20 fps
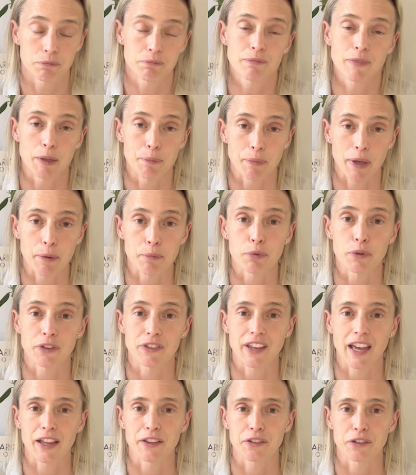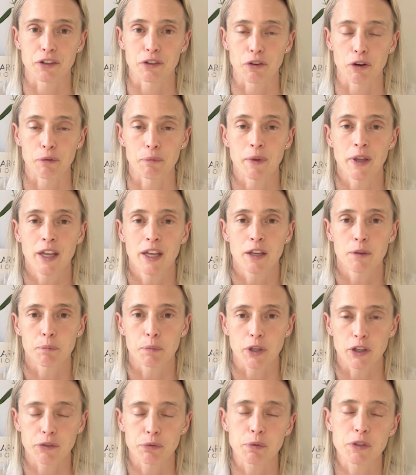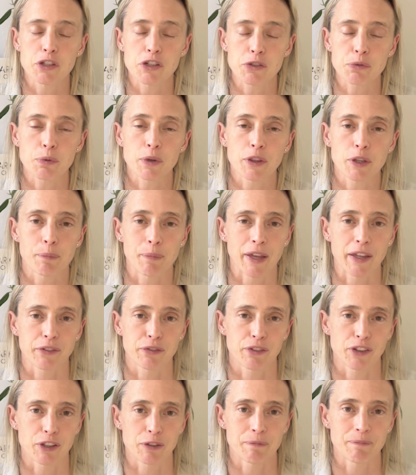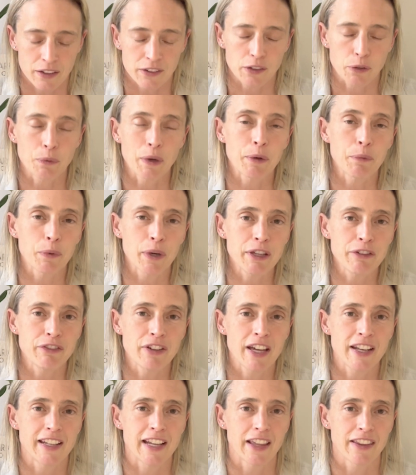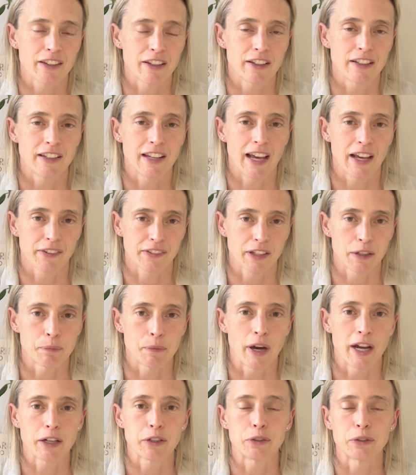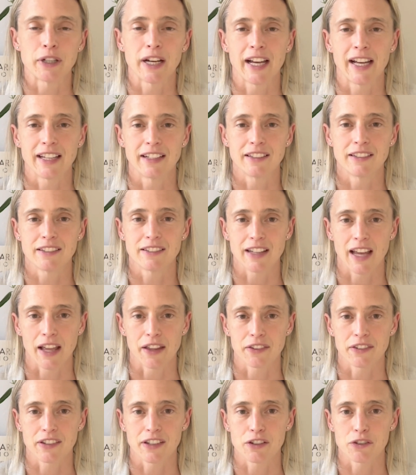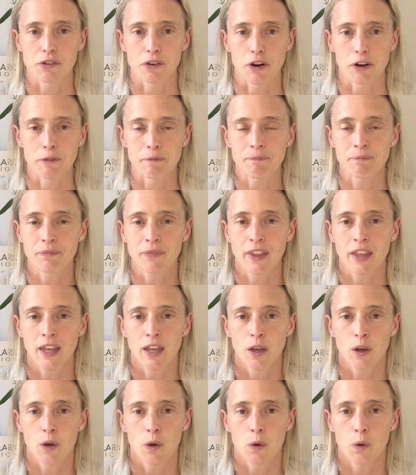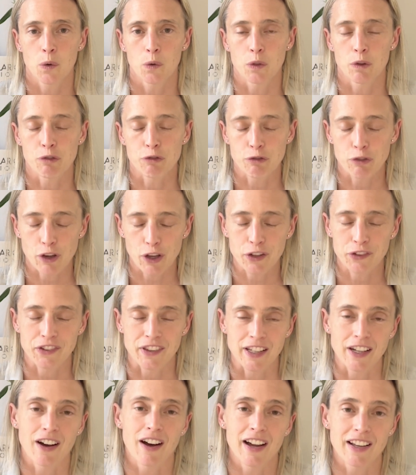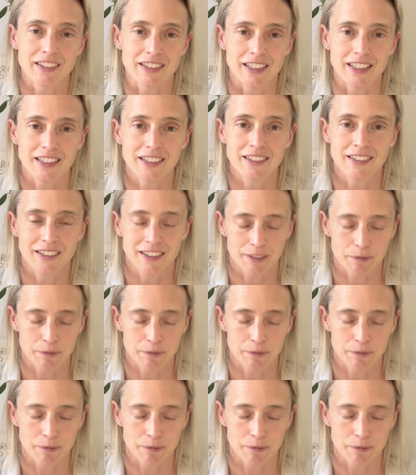in people with Down syndrome, because we just want the best for them. So when we found out that our son Michael had Down syndrome, the first thing I did,